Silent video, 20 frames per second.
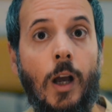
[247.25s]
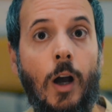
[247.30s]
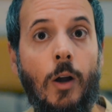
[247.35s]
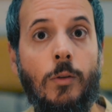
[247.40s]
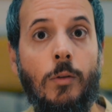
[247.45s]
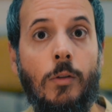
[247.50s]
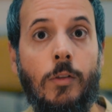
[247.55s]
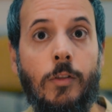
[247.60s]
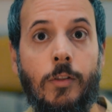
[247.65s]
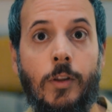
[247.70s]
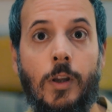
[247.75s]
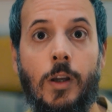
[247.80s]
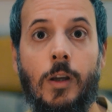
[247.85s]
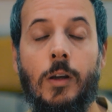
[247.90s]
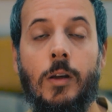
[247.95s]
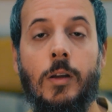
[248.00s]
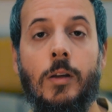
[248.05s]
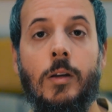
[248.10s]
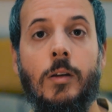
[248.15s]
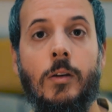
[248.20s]
how to
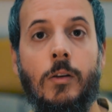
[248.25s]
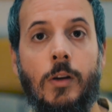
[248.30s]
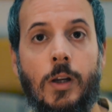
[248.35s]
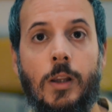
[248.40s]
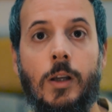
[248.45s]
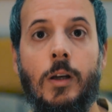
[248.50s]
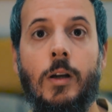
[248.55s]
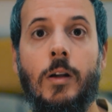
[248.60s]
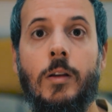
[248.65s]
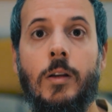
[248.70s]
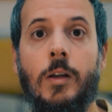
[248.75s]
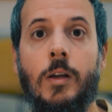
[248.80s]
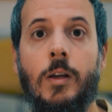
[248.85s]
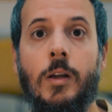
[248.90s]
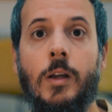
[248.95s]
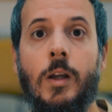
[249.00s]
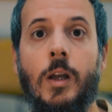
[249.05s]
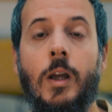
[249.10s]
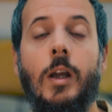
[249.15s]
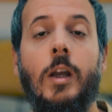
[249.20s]
think critically
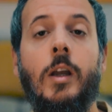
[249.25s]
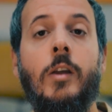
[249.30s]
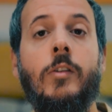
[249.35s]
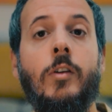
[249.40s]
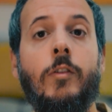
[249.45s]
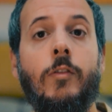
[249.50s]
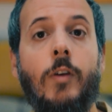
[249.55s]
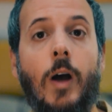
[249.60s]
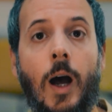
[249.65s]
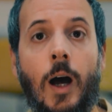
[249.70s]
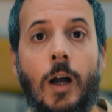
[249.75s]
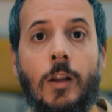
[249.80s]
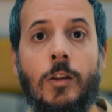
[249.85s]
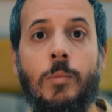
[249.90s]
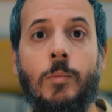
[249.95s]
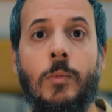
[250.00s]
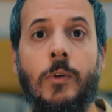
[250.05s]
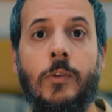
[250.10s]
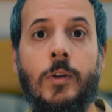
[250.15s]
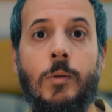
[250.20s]
is of
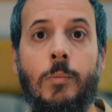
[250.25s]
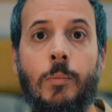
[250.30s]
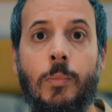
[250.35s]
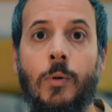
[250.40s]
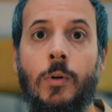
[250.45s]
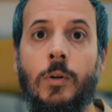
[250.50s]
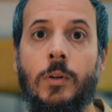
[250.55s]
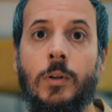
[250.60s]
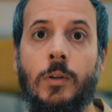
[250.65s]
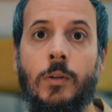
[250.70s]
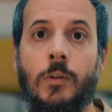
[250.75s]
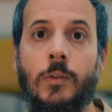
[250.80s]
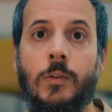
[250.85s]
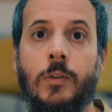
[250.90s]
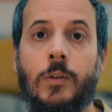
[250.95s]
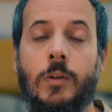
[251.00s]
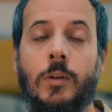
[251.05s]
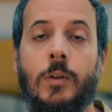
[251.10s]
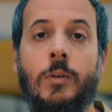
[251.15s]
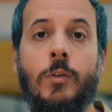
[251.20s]
utmost
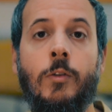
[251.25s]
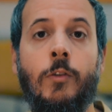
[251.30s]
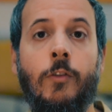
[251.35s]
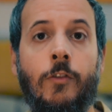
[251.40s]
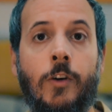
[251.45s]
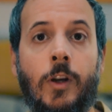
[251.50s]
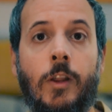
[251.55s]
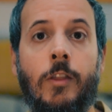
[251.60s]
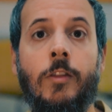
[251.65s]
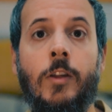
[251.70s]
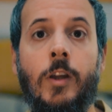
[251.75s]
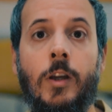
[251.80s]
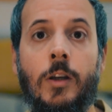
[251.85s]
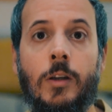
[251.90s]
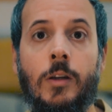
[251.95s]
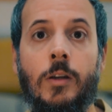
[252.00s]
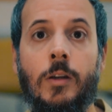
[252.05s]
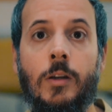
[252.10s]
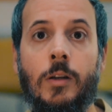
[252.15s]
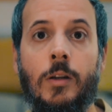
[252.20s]
importance to free
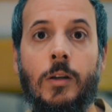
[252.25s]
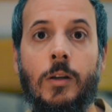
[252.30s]
thinking.